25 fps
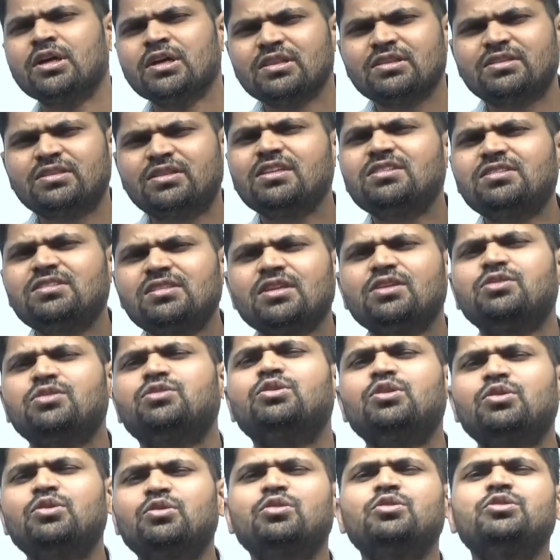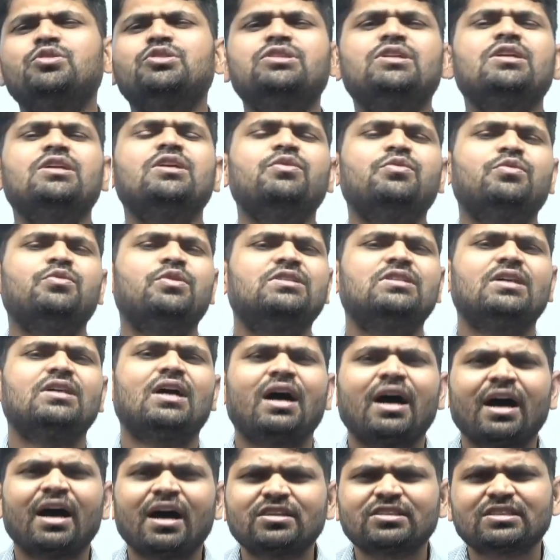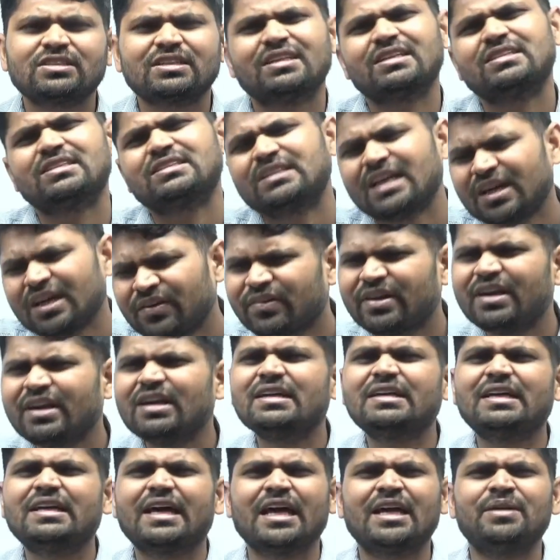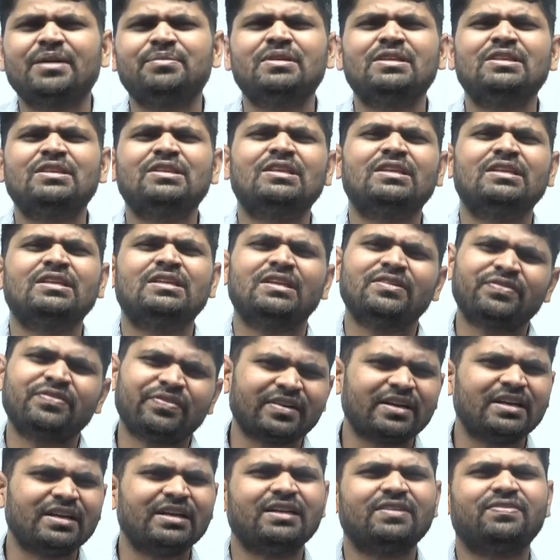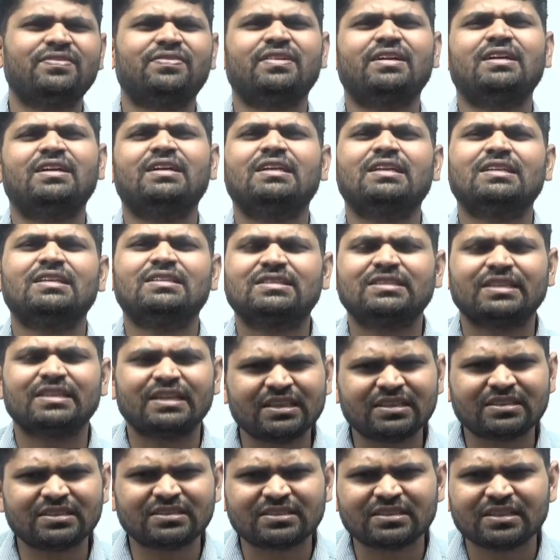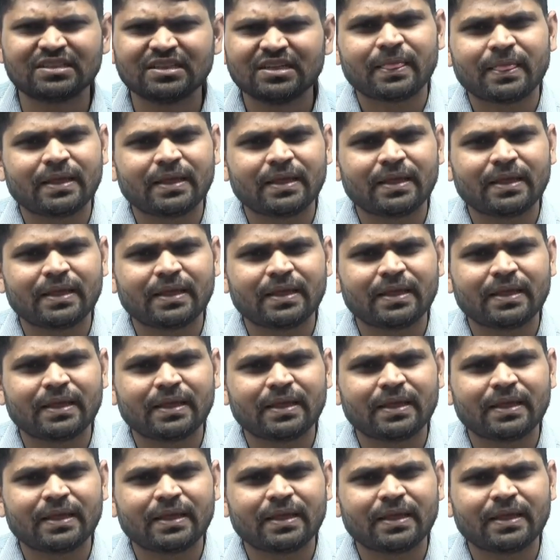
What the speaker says: This is the question which asked several times in the different states